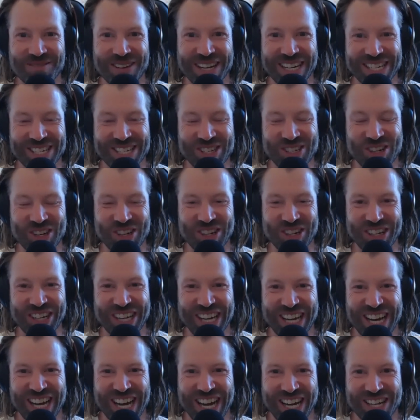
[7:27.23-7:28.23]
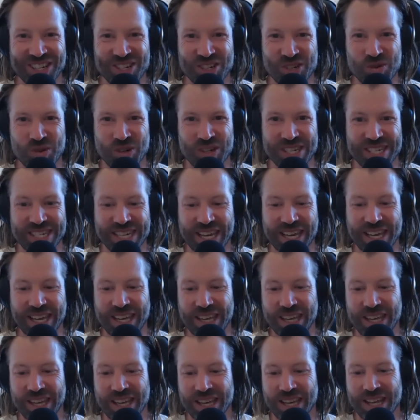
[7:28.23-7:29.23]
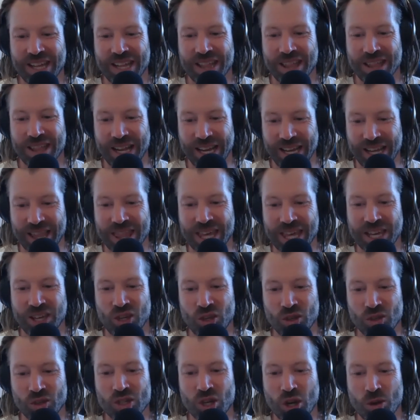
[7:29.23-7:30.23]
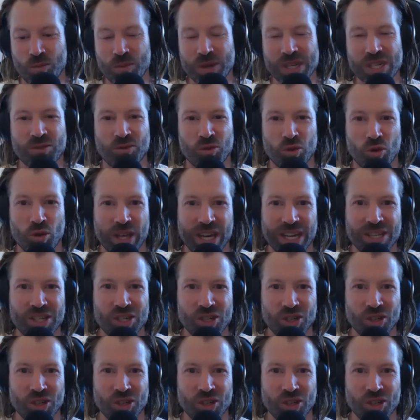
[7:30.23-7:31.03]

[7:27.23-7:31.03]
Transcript: But so I just want to say, like, thank you so much for that.